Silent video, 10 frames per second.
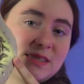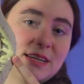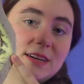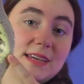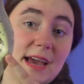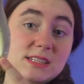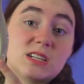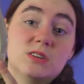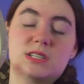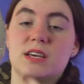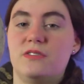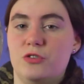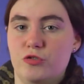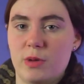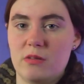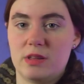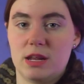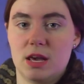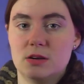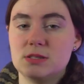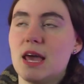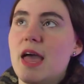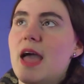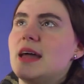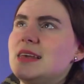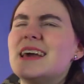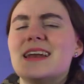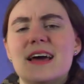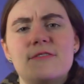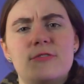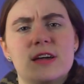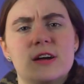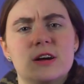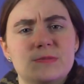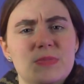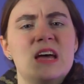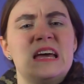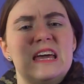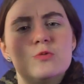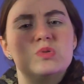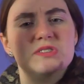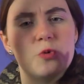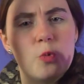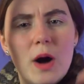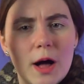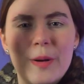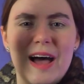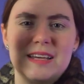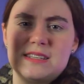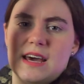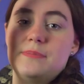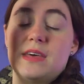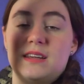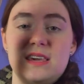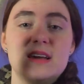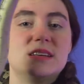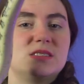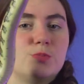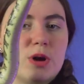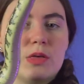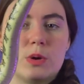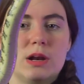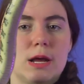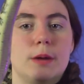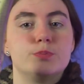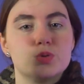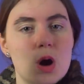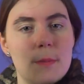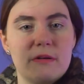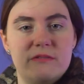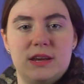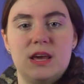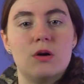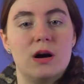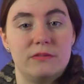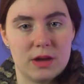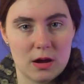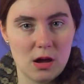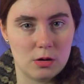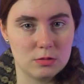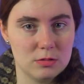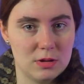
here guest hosting a few of my videos, and he and I figured it was well past time that he and his brethren get a proper video of their own.